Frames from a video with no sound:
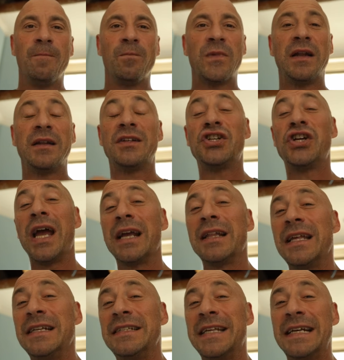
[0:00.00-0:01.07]
then check
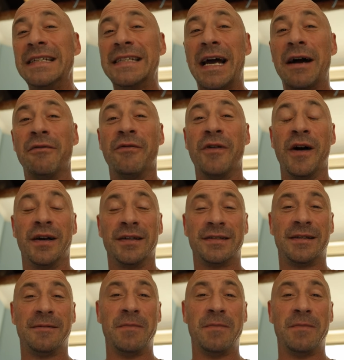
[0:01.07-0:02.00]
these things out first.